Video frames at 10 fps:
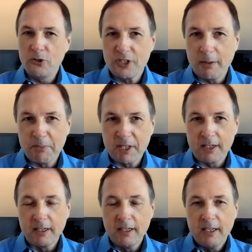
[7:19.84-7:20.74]
do
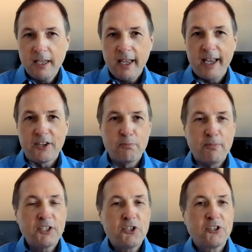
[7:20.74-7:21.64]
something as
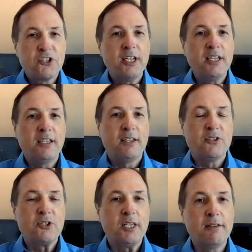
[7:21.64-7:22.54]
much as it
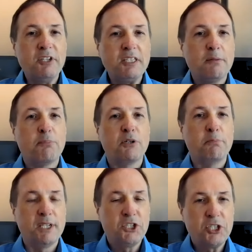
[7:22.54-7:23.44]
is giving them
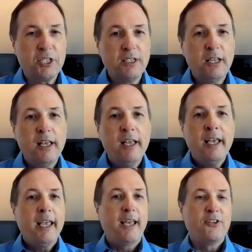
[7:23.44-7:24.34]
permission,
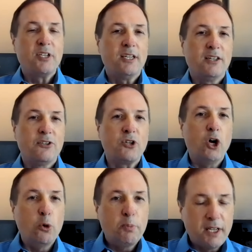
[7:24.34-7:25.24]
as it is
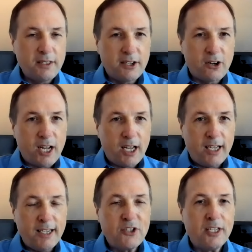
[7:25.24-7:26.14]
opening their
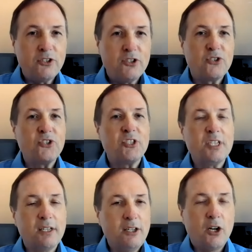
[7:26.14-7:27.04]
eyes and
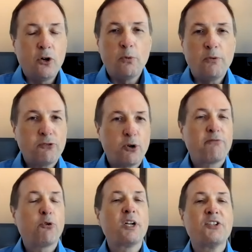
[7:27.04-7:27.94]
just, you know,
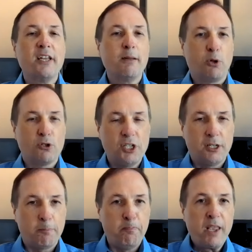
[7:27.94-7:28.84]
for example,
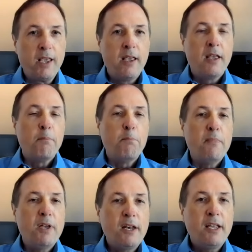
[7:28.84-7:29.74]
Jim,
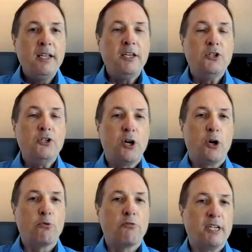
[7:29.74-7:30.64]
many
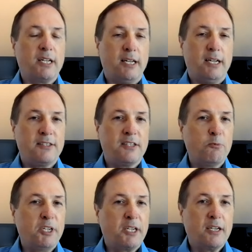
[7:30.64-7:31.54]
don't realize
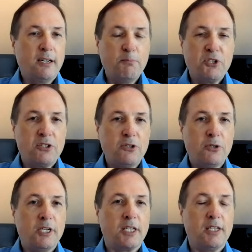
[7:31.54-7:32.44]
that when it comes
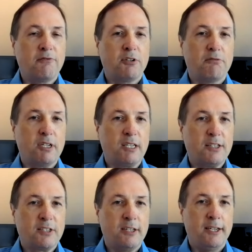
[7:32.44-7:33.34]
to a gift of real
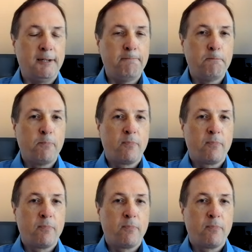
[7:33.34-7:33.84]
estate,